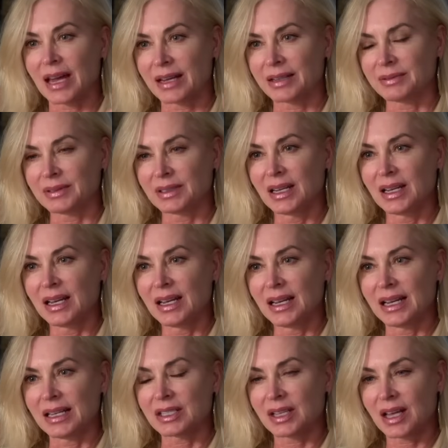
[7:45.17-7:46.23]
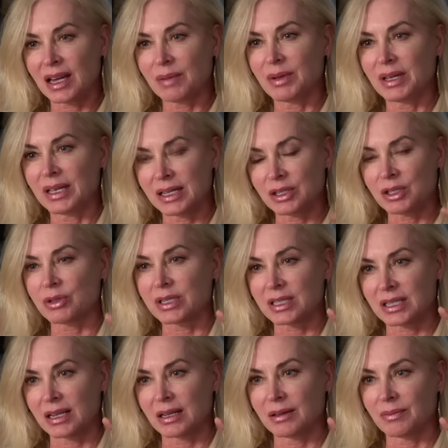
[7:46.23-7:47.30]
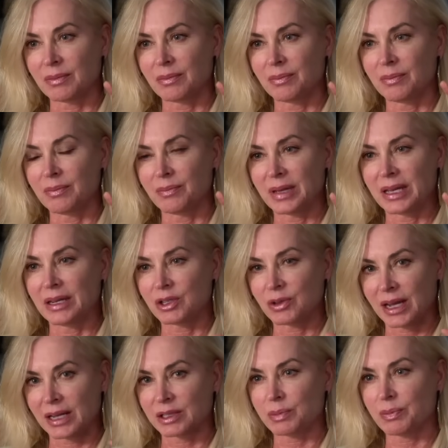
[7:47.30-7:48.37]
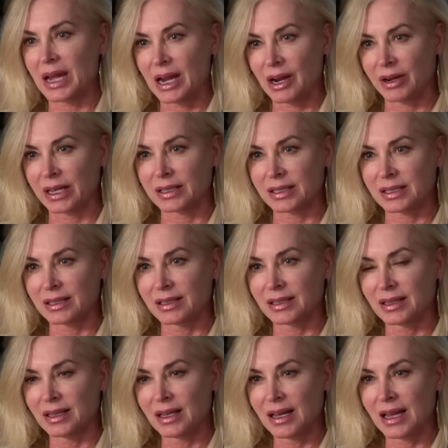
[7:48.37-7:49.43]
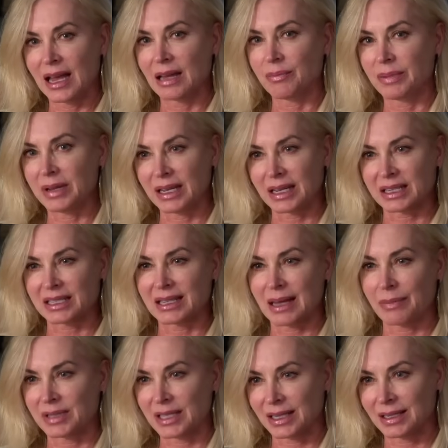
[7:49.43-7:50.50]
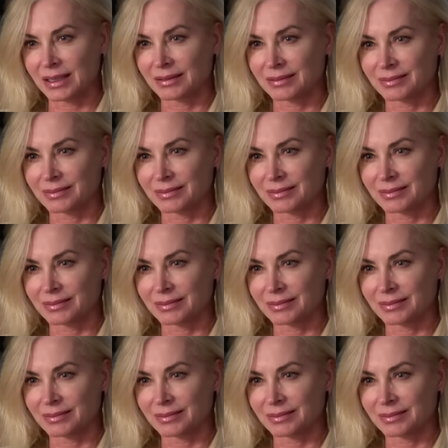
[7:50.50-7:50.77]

that it's got to be interesting being transparent and being accepted.